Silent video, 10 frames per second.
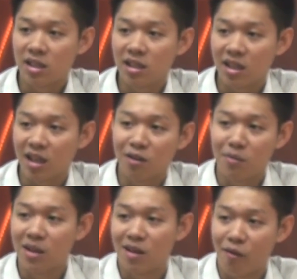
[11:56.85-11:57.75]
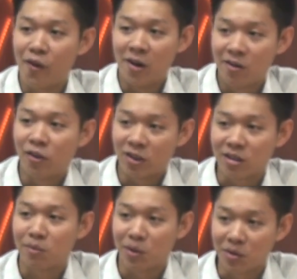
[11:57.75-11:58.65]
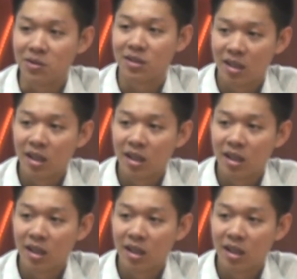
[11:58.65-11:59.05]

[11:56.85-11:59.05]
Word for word: I think that could be the first approach.